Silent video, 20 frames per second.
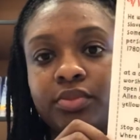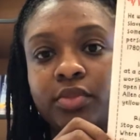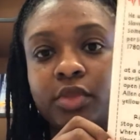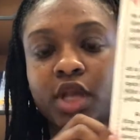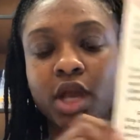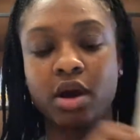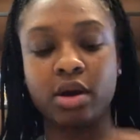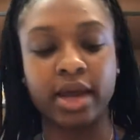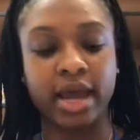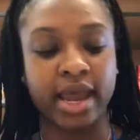
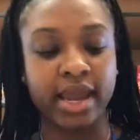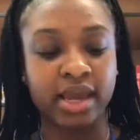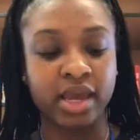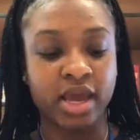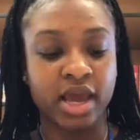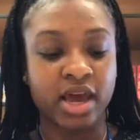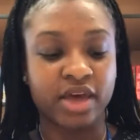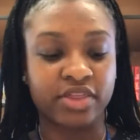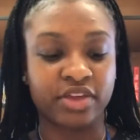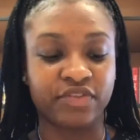Okay,
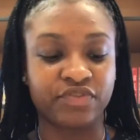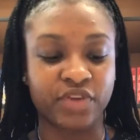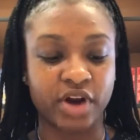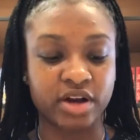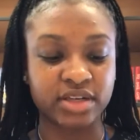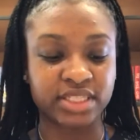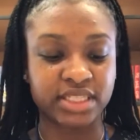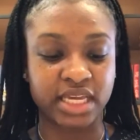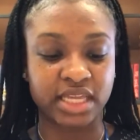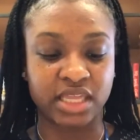the
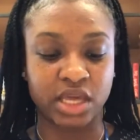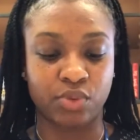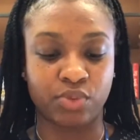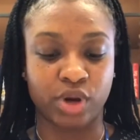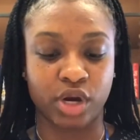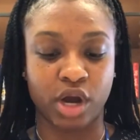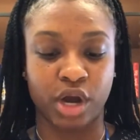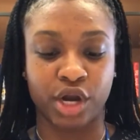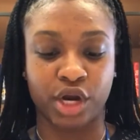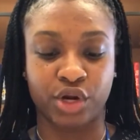first thing that we're
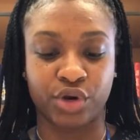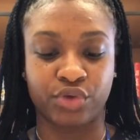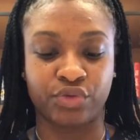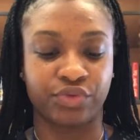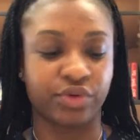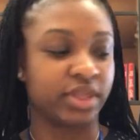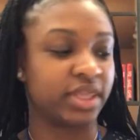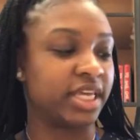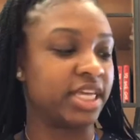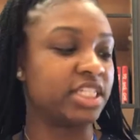going to do
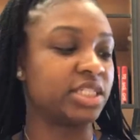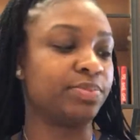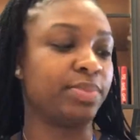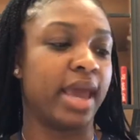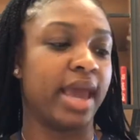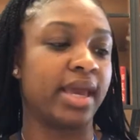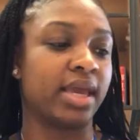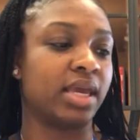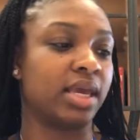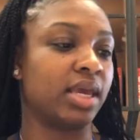for this
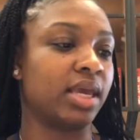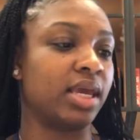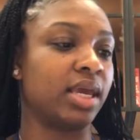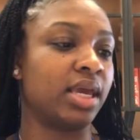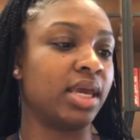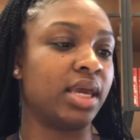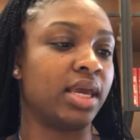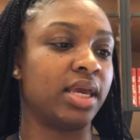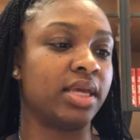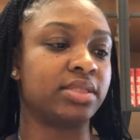packet
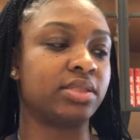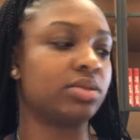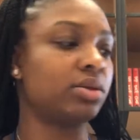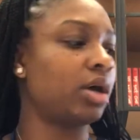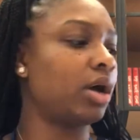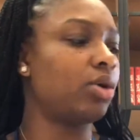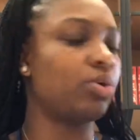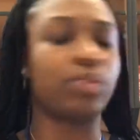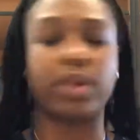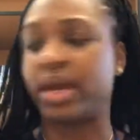is,
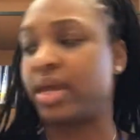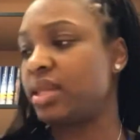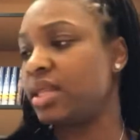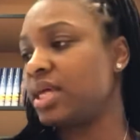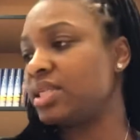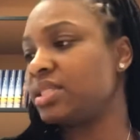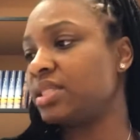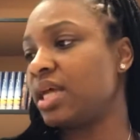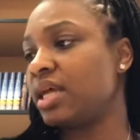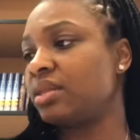no, wait,
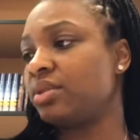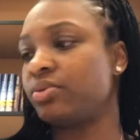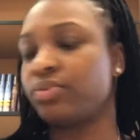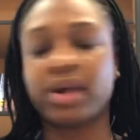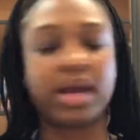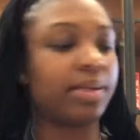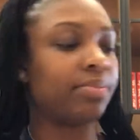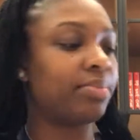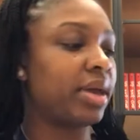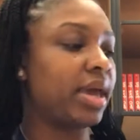that's not the
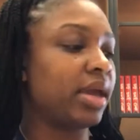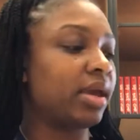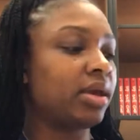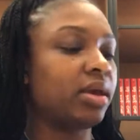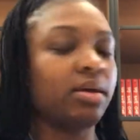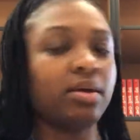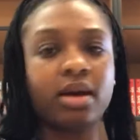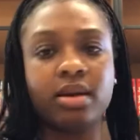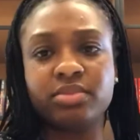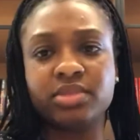right
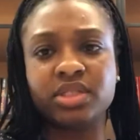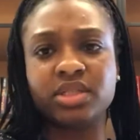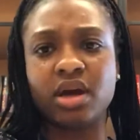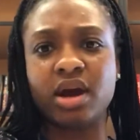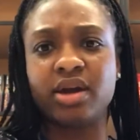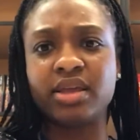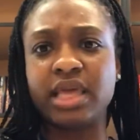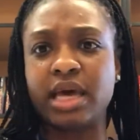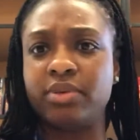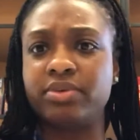packet. I'm
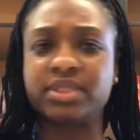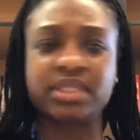sorry, that was